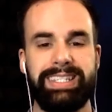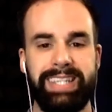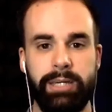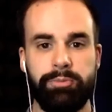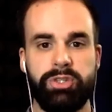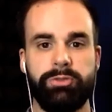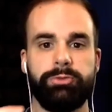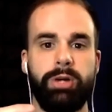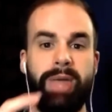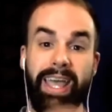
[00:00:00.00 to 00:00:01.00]
tips
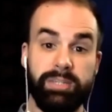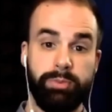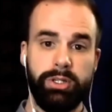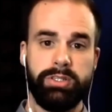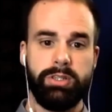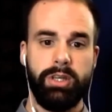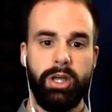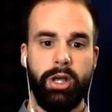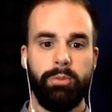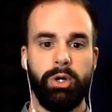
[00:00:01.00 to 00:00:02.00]
from experts,
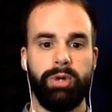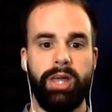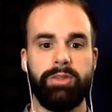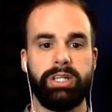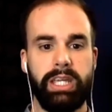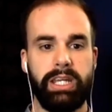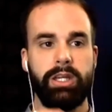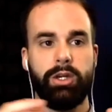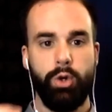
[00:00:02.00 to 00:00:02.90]
but rather getting